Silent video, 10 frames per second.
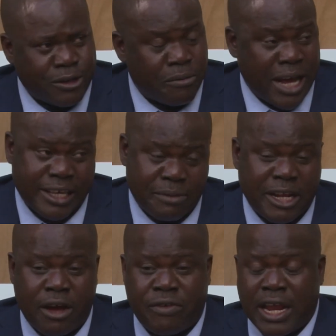government. As a
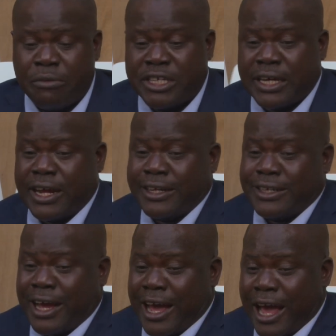matter of fact, let me say that
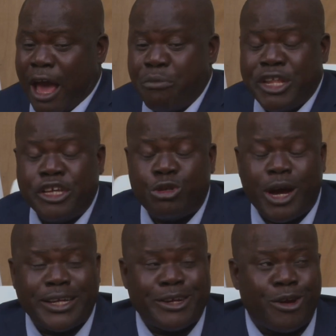ab initio, I
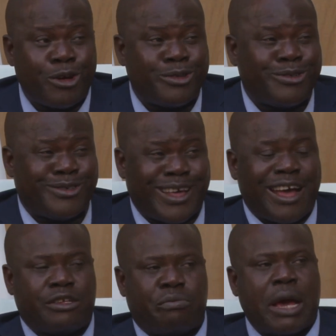did not start
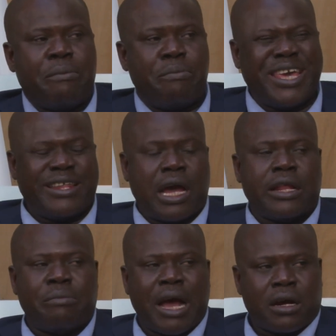by being at
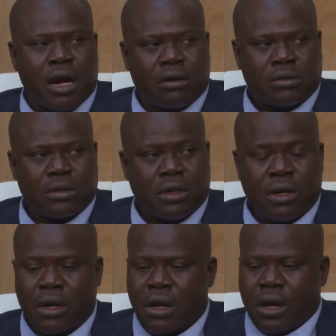the background.
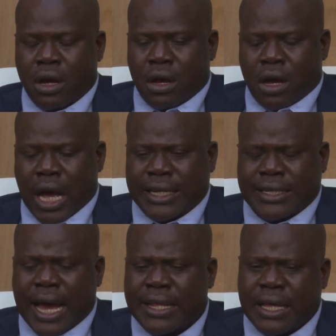At the
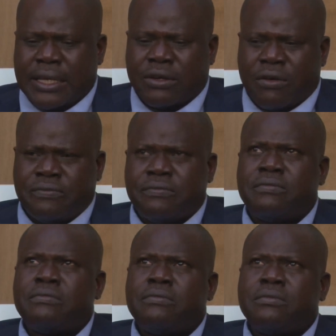dying days of
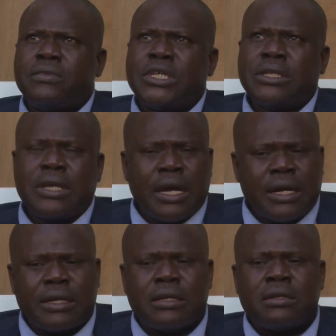the
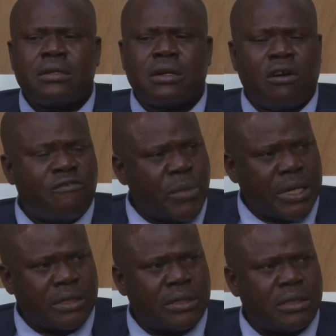then
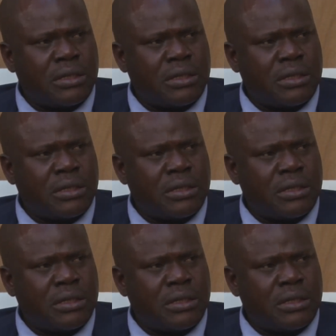government,